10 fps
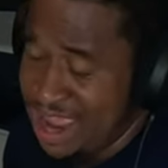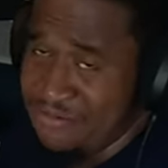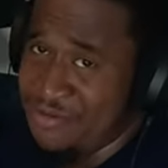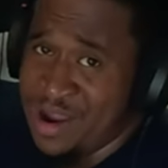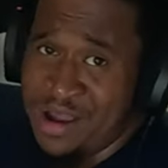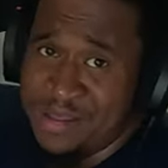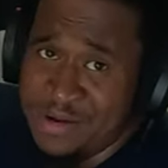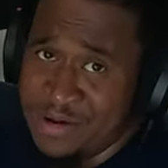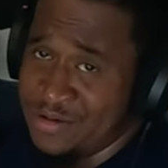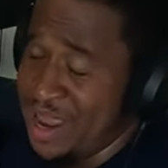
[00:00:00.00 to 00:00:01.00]
every
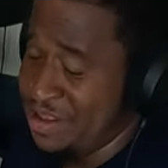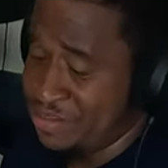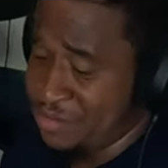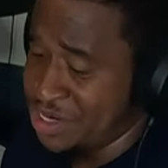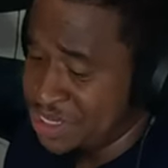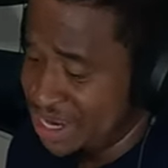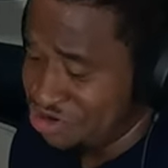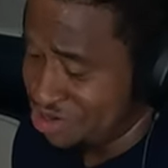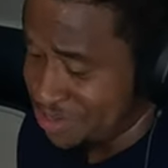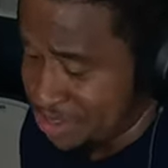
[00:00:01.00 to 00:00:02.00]
other like three
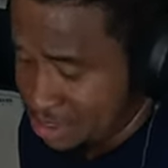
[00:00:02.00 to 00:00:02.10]
sessions.